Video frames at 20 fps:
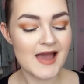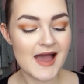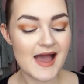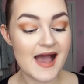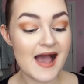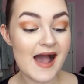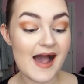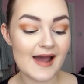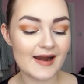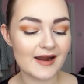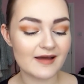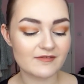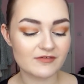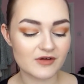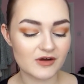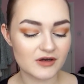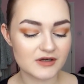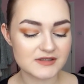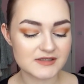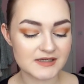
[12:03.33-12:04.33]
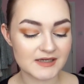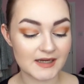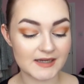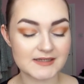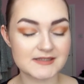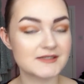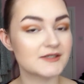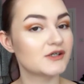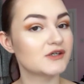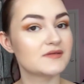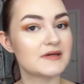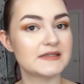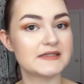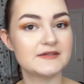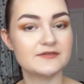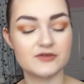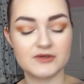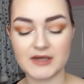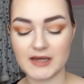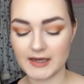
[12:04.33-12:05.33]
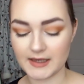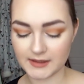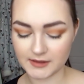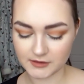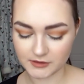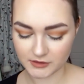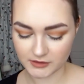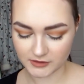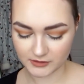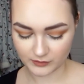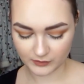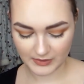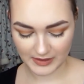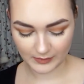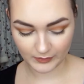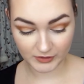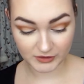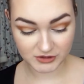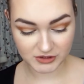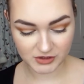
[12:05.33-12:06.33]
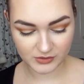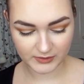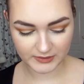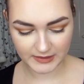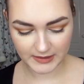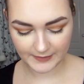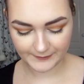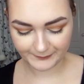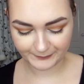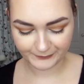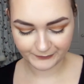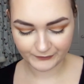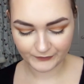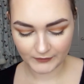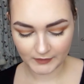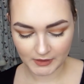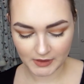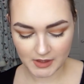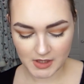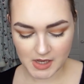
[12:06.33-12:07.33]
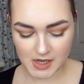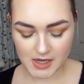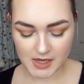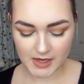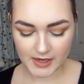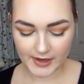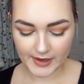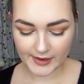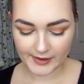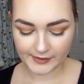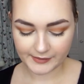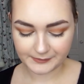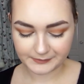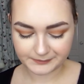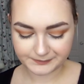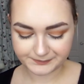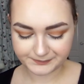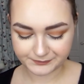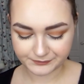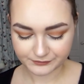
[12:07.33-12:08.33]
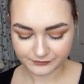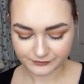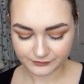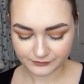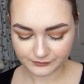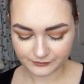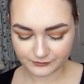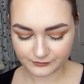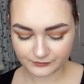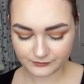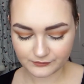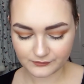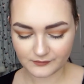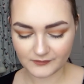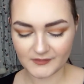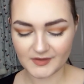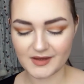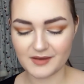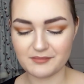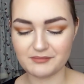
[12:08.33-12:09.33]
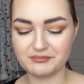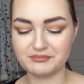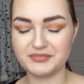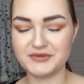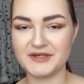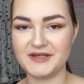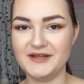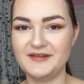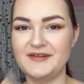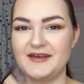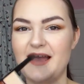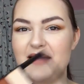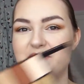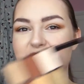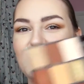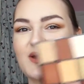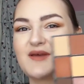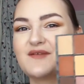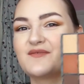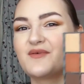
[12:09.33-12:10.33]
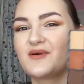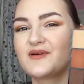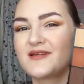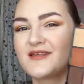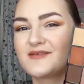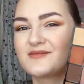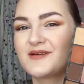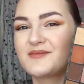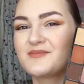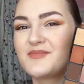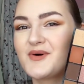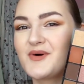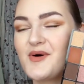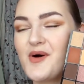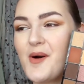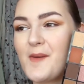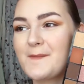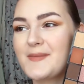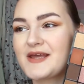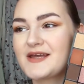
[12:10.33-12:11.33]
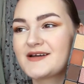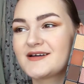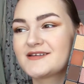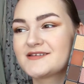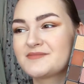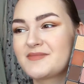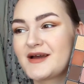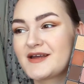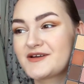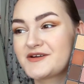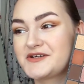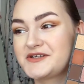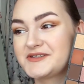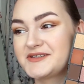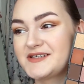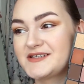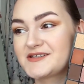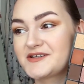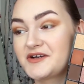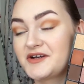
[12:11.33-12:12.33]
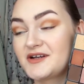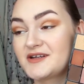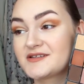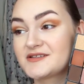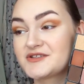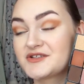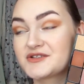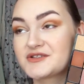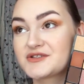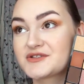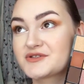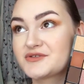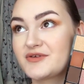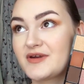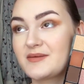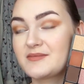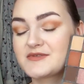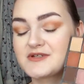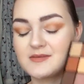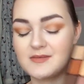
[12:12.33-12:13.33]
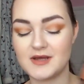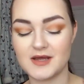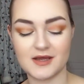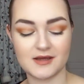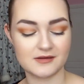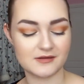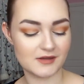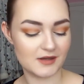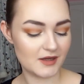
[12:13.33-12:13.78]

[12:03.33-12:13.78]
And I've got an idea already for an eye look, what I want to do with that. But I think I'm looking forward to this one more because, my god, these colours just scream to me.